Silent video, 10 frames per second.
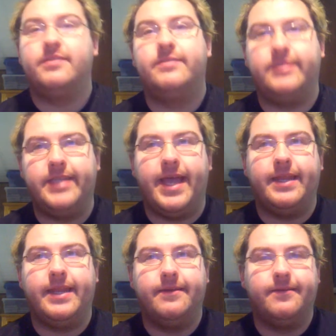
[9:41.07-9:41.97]
Sad.
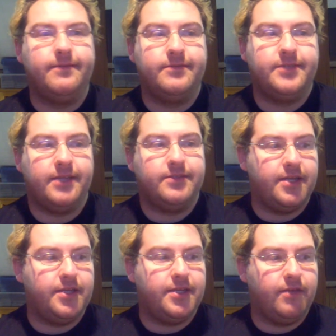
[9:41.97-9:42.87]
Sad,
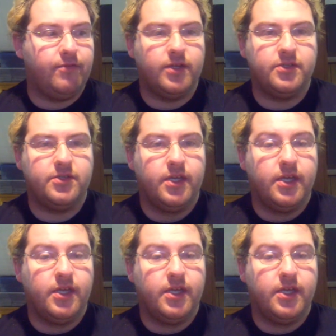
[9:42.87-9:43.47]
sad day for us.